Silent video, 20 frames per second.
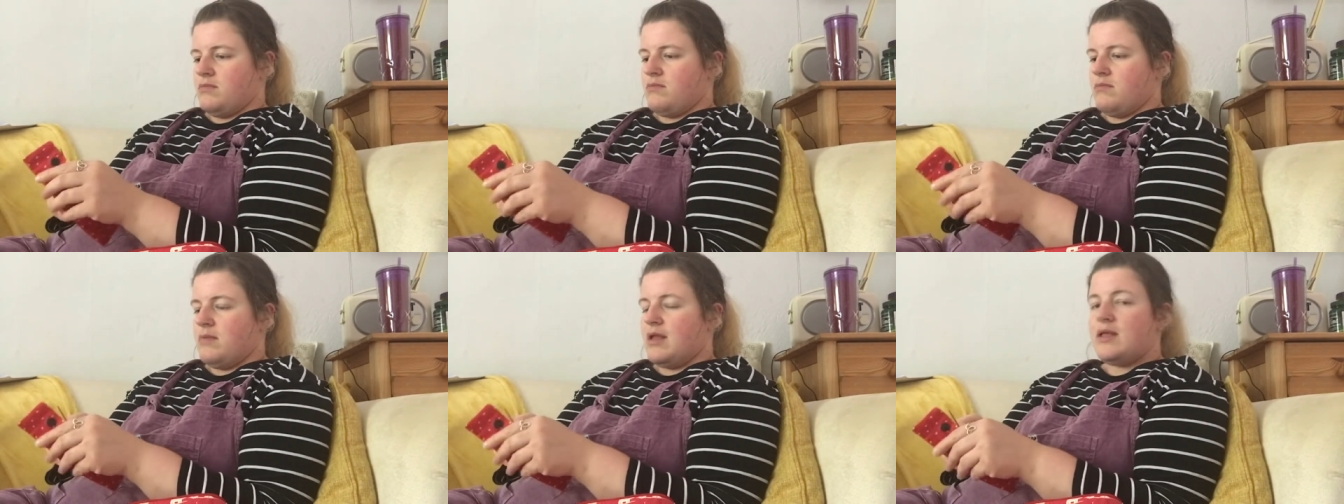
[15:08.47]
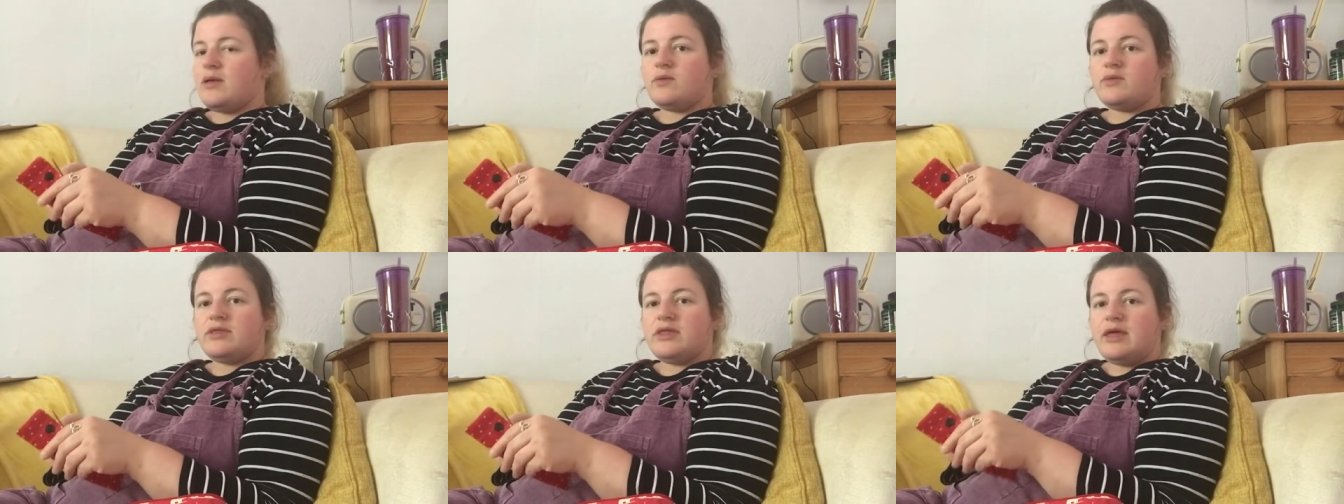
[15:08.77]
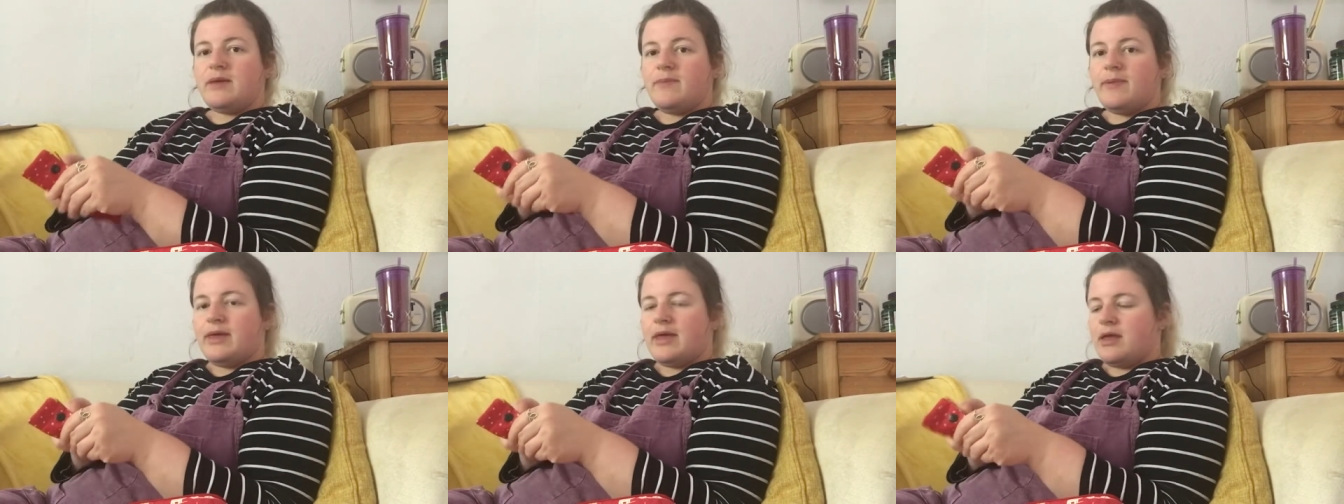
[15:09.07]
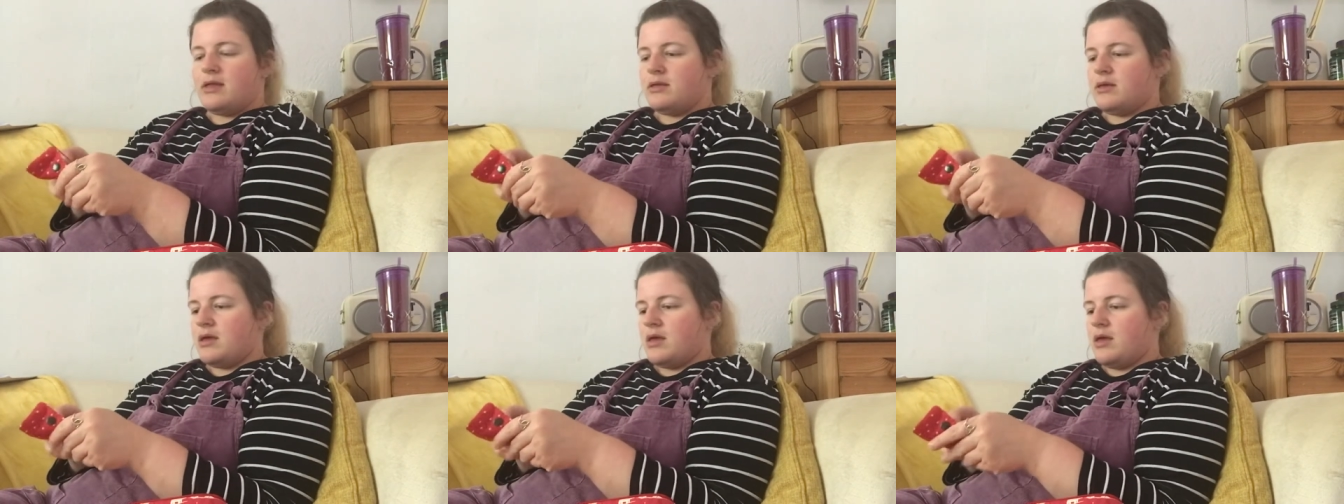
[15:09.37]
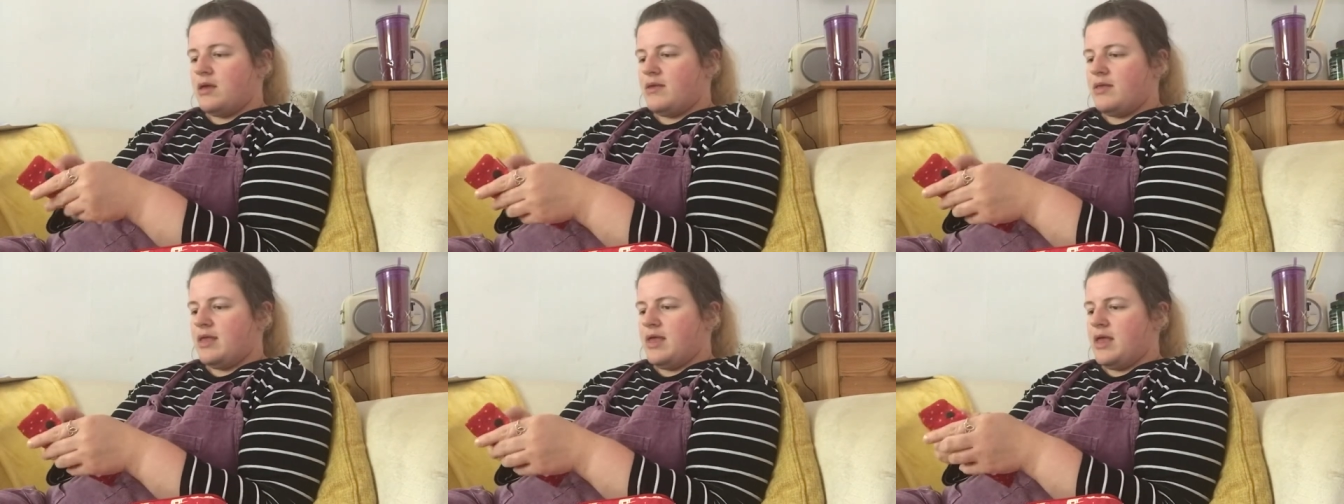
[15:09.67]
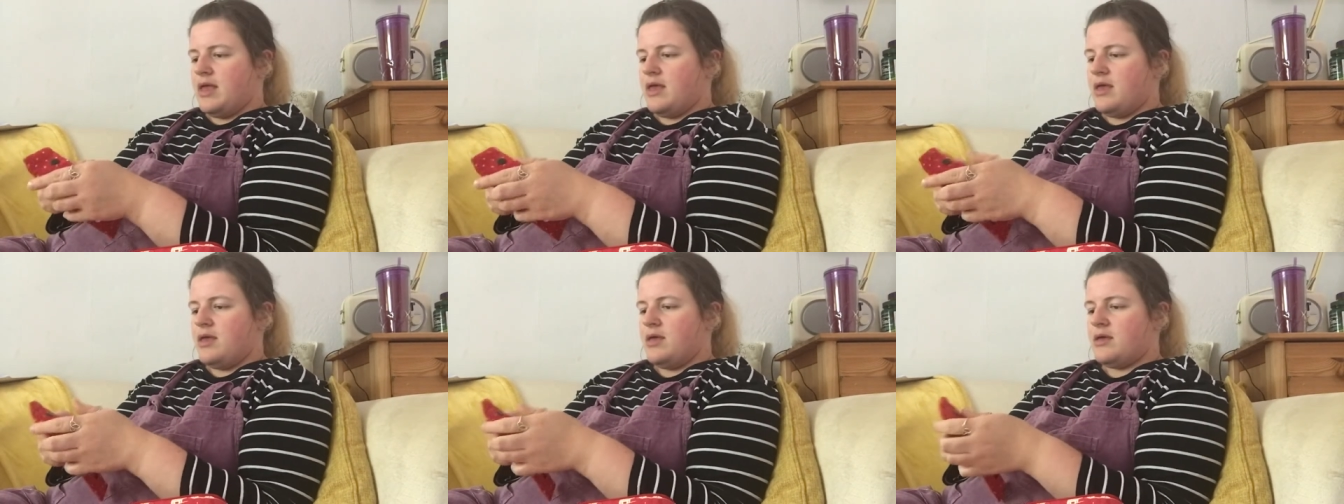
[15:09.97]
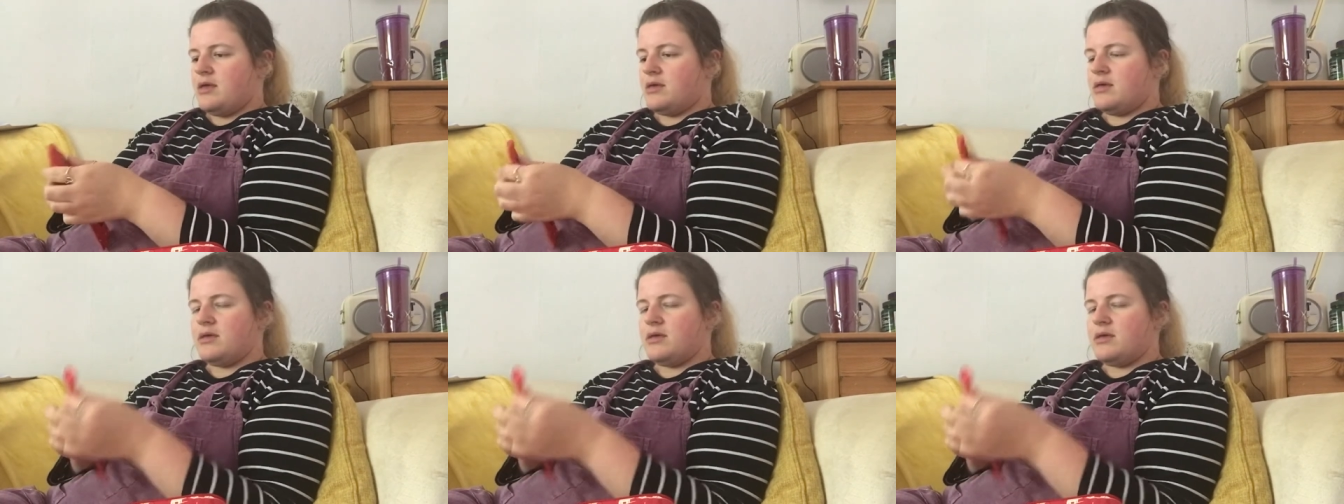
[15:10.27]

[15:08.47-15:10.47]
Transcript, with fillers: My little DPN cozy.